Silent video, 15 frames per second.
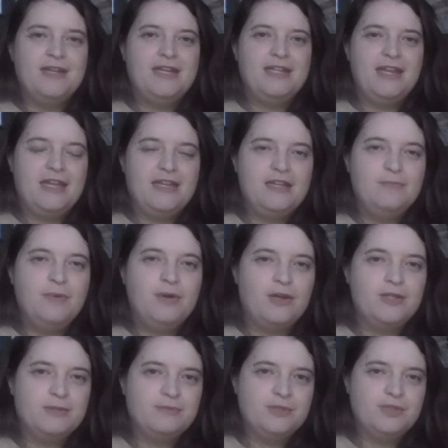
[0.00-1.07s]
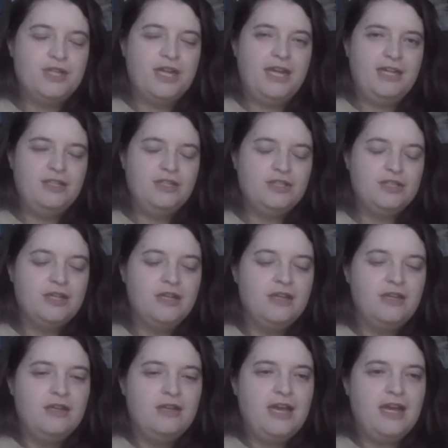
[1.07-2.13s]
in any possible change.
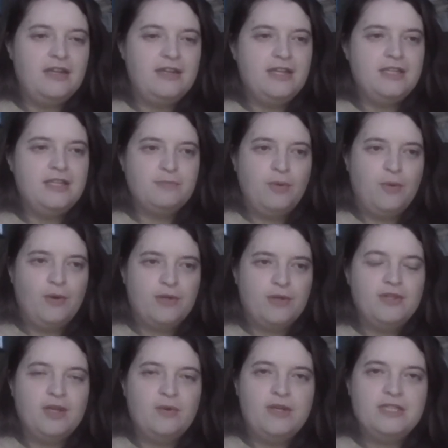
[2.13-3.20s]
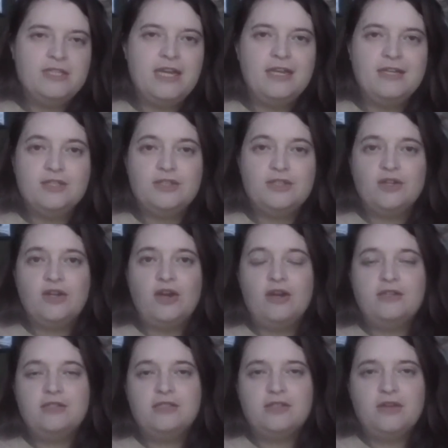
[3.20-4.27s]
And it's important that we take into
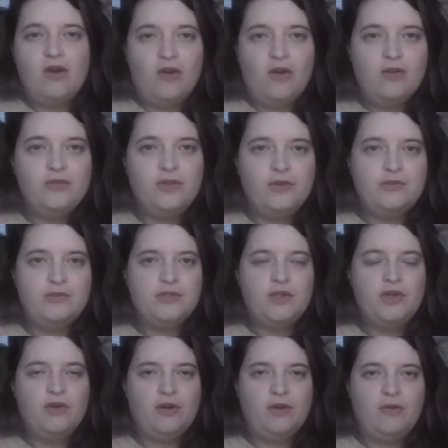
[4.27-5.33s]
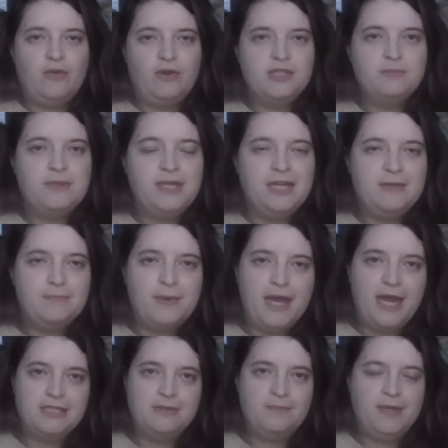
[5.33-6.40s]
account all those who are going to be
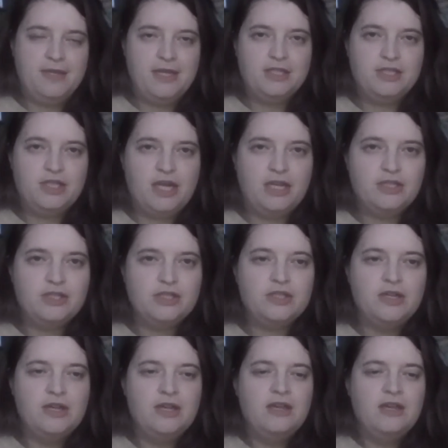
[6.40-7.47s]
impacted by that change.